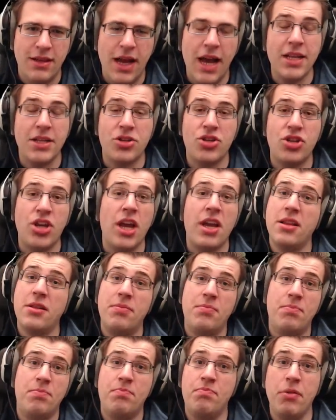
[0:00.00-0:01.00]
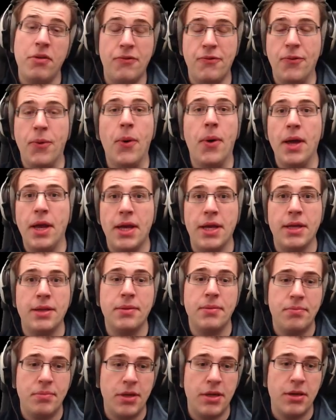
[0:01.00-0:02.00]
I checked
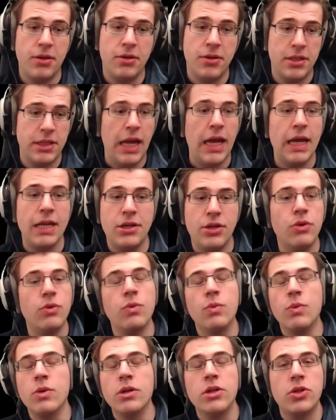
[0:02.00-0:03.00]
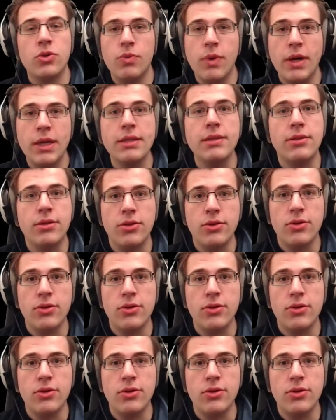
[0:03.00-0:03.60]
beforehand because I don't want to waste